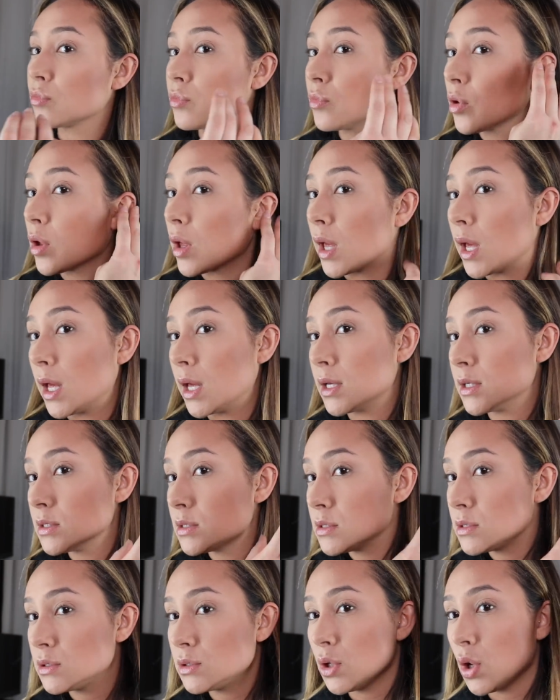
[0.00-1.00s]
Okay,
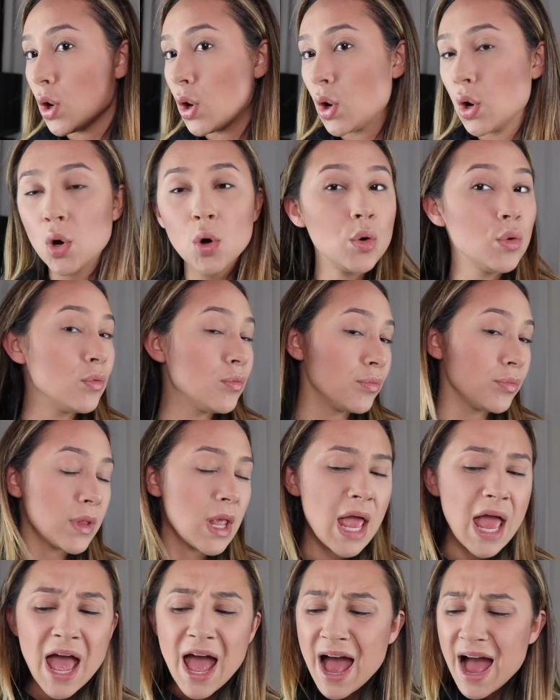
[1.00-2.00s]
so
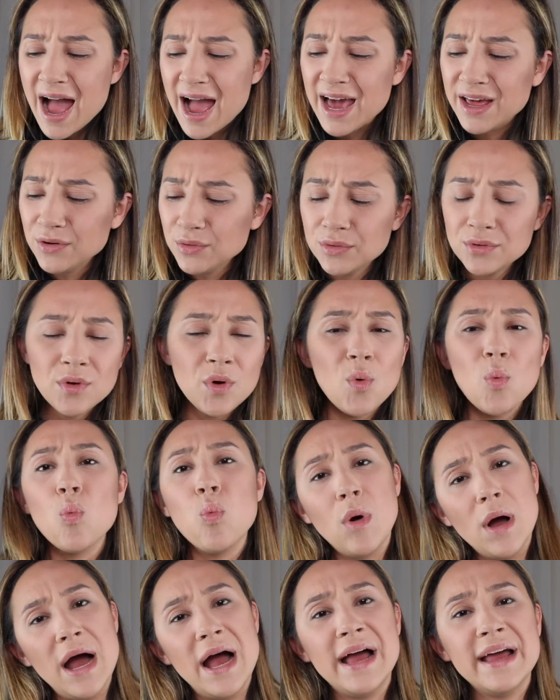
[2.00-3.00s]
I don't know
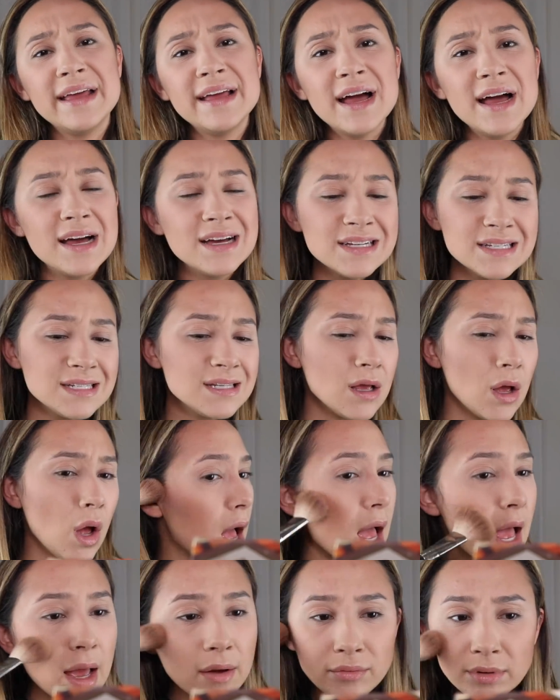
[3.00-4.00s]
why, guys.
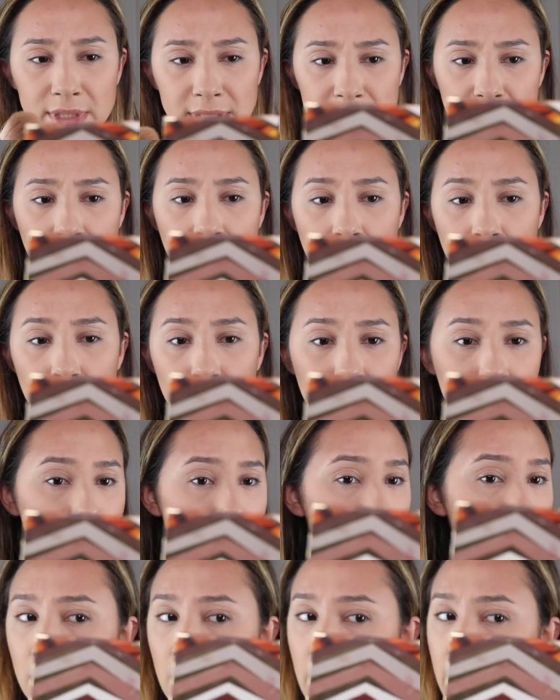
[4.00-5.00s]
Every time
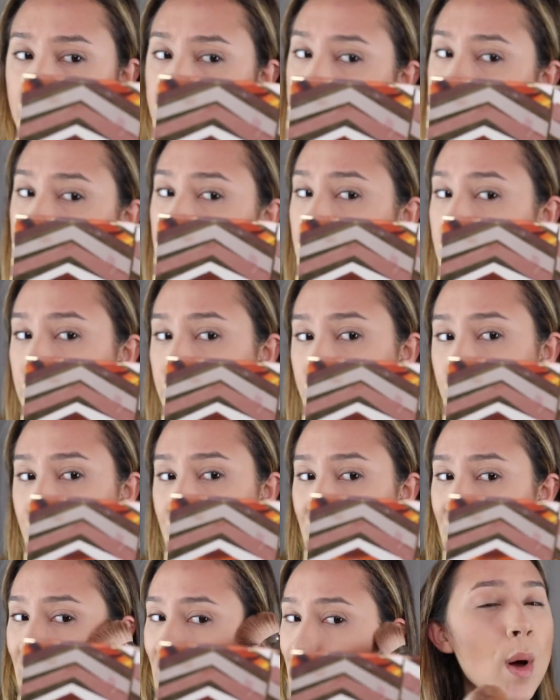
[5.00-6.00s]
I do
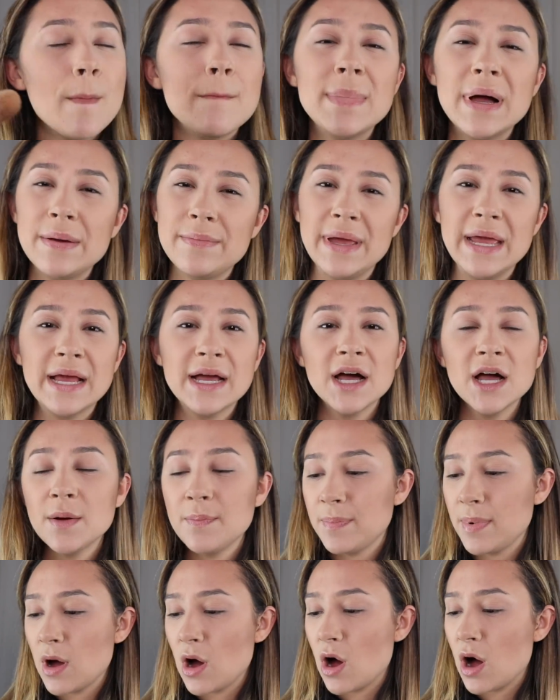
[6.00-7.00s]
my
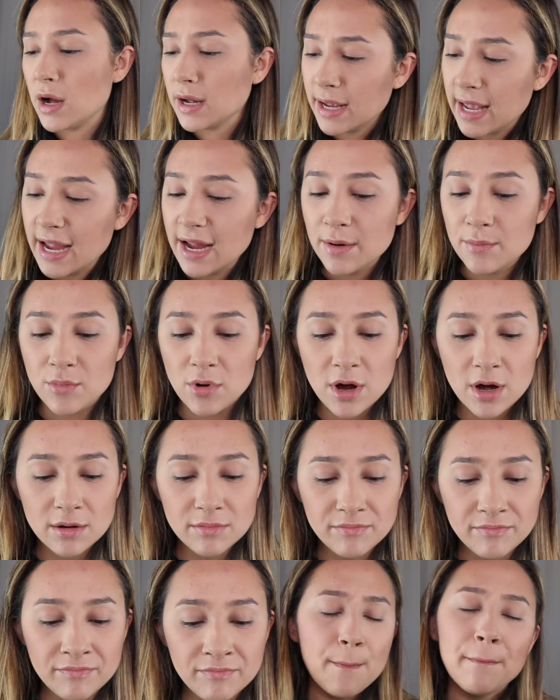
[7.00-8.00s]
makeup on camera,
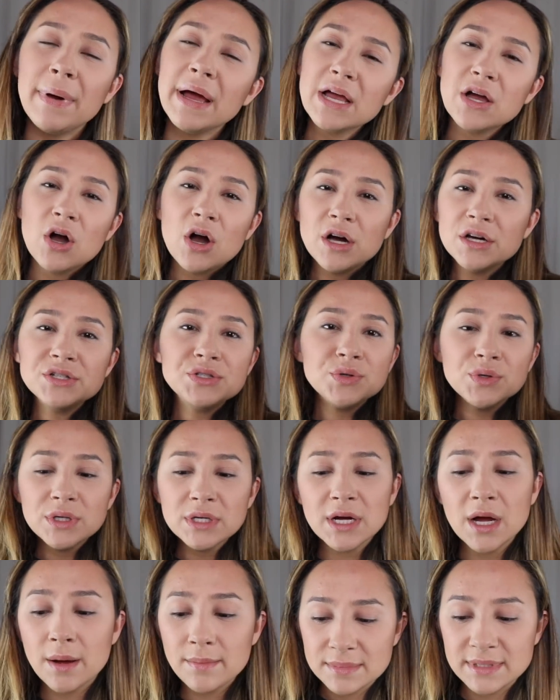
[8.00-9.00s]
my contour
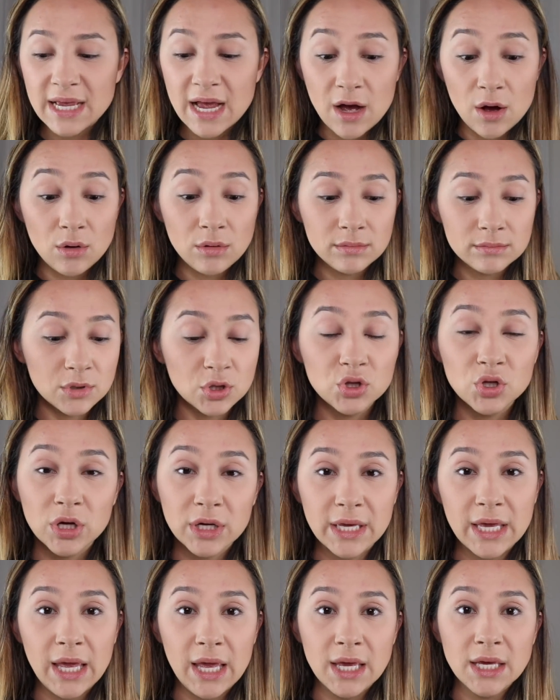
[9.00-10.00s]
comes out
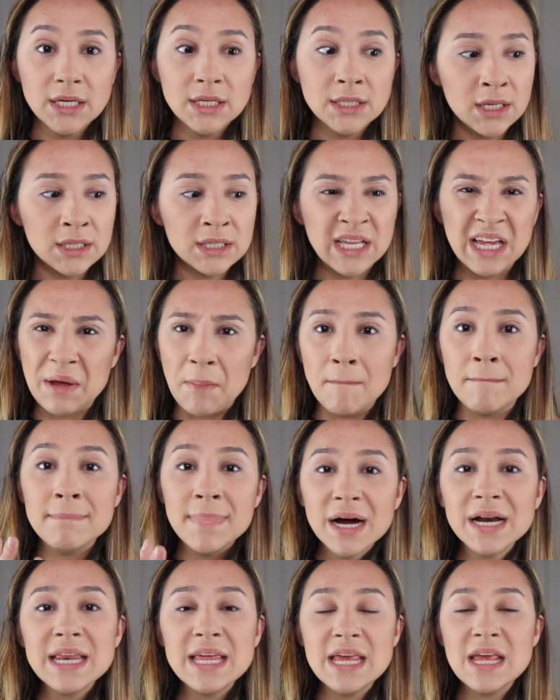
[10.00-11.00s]
looking like
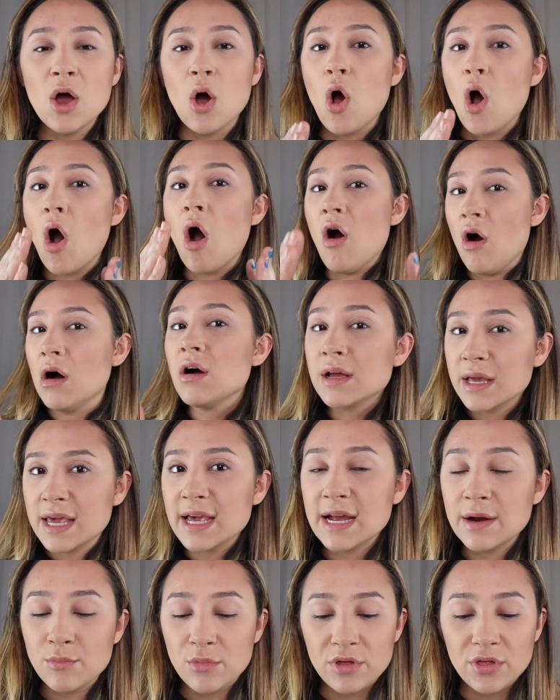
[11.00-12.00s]
muddy on
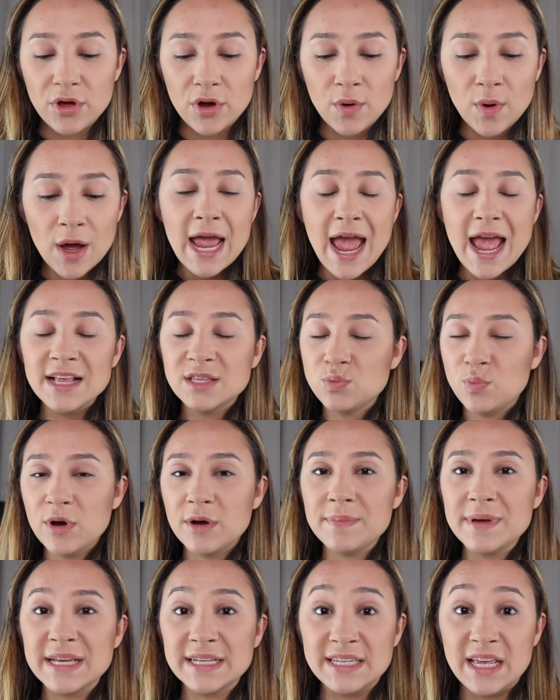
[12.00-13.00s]
camera though. It's
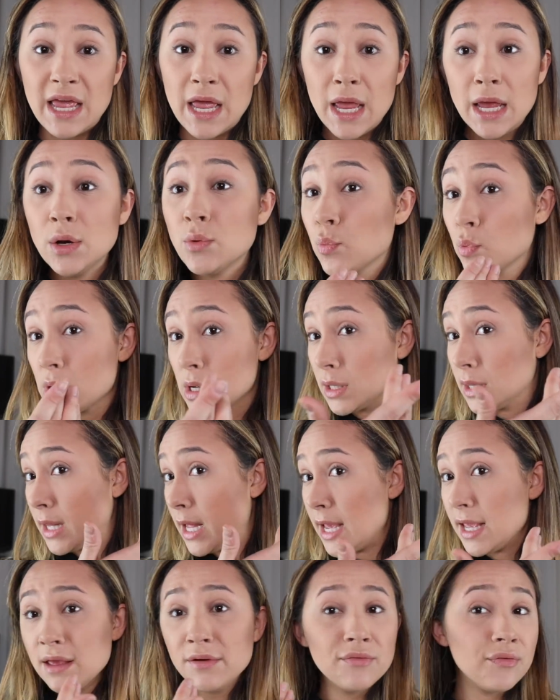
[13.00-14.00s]
weird because in real
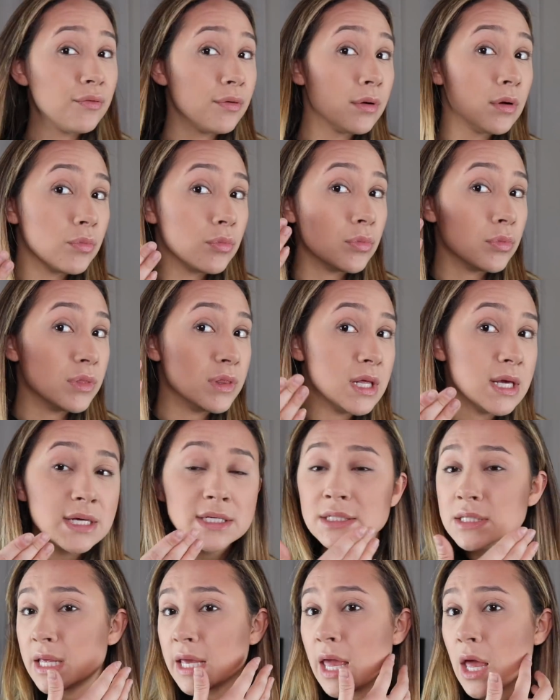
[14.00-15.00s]
life,
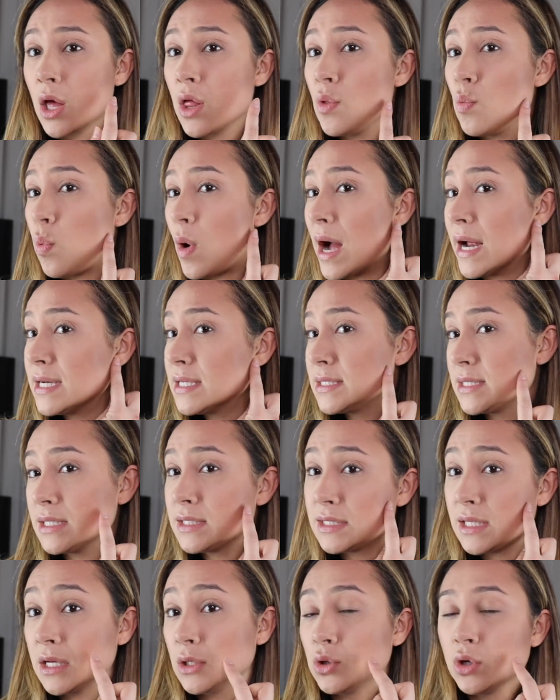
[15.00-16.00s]
this why does
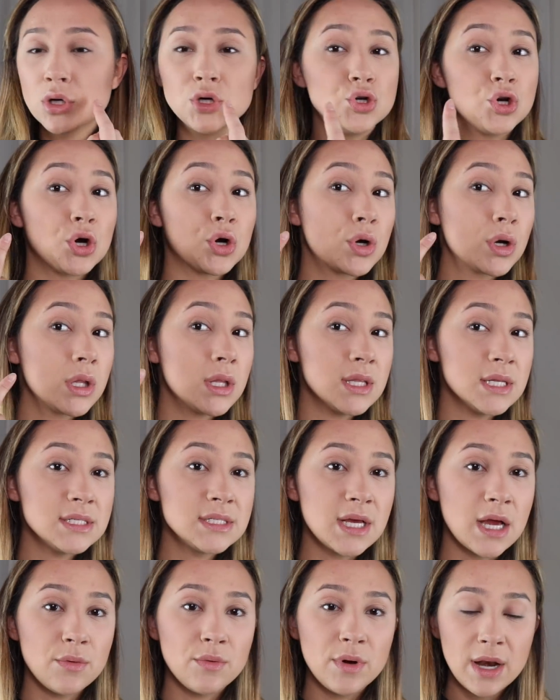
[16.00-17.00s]
this side look darker than this
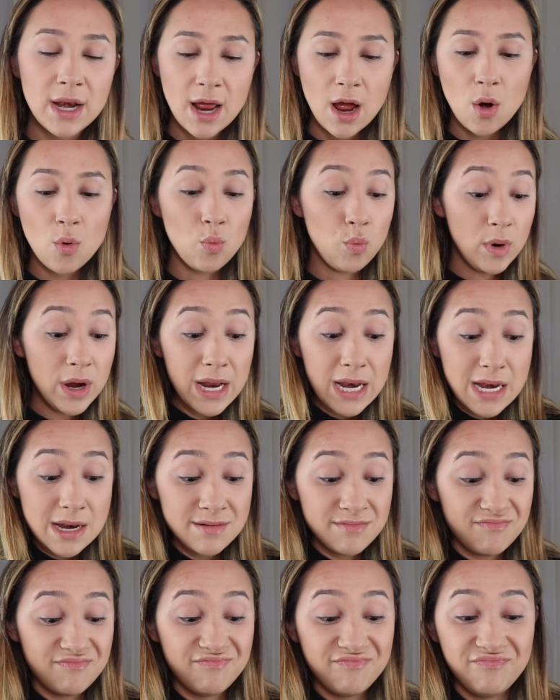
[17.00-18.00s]
side right now
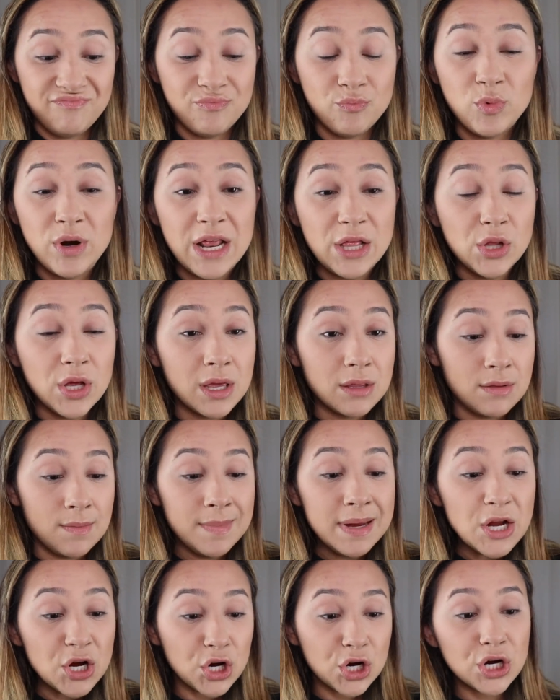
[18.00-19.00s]
when I look in the
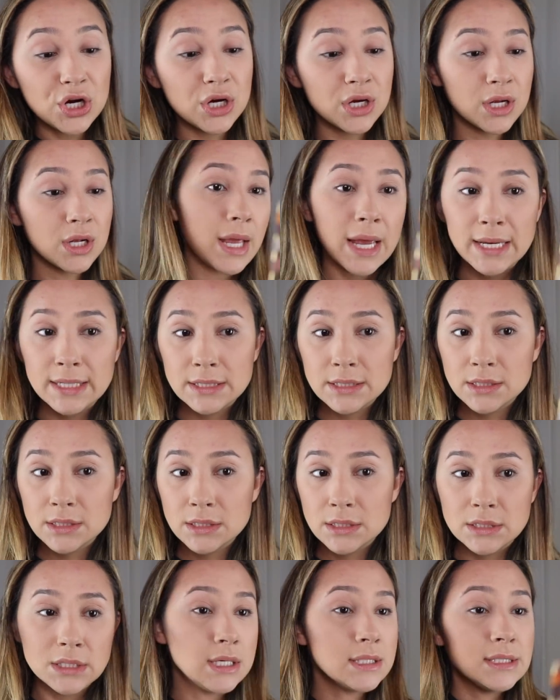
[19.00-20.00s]
mirror, it
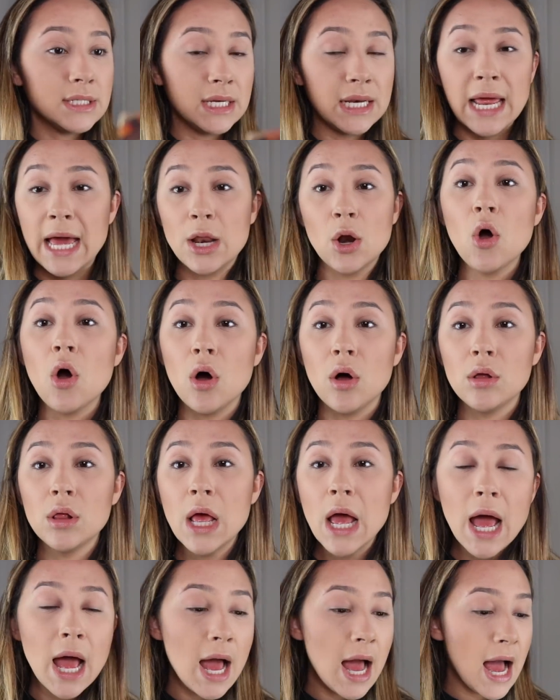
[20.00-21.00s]
doesn't at all.
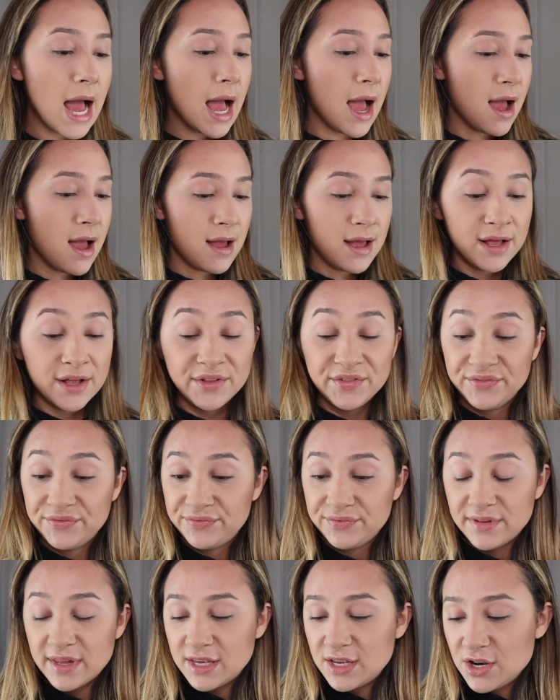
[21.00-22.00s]

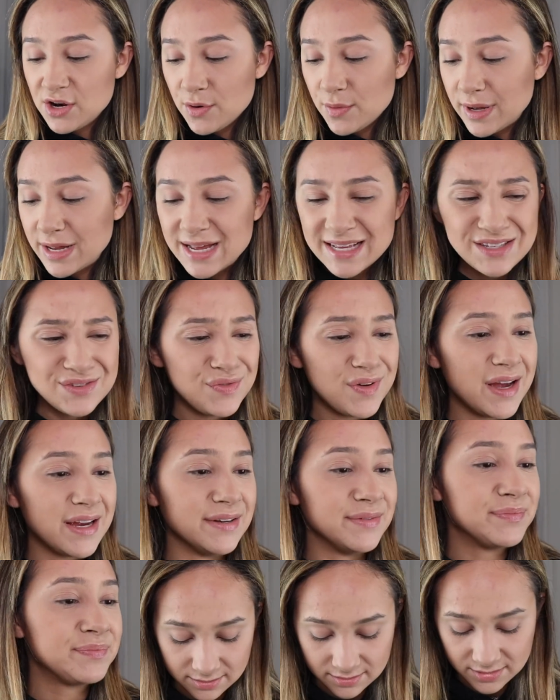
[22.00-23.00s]
You know what, it's
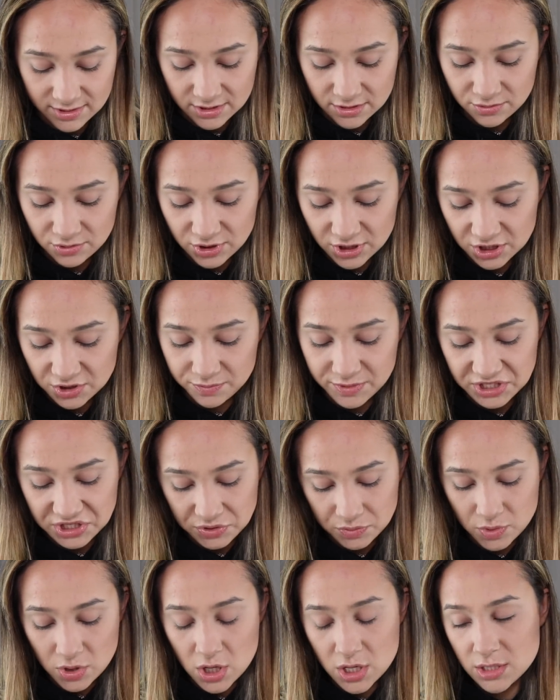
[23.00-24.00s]
fine. Don't judge me
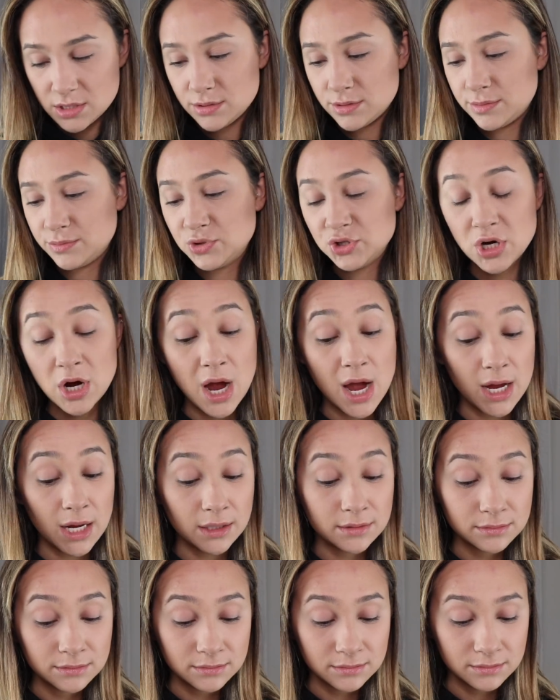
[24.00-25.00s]
too hard, I'm
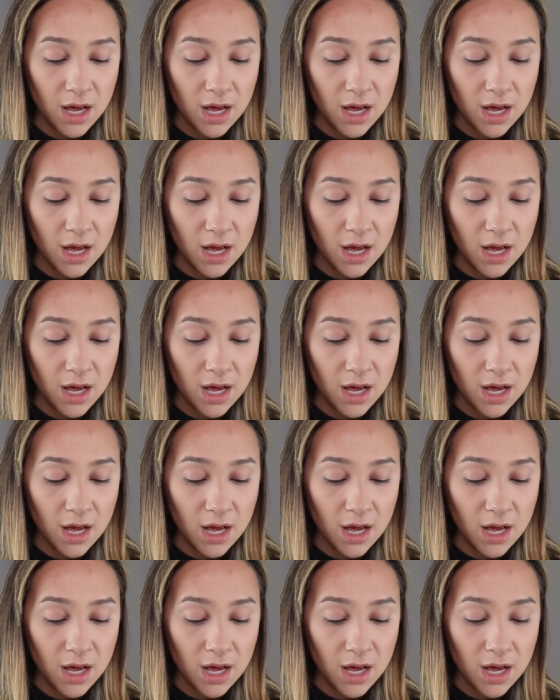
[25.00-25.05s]
trying.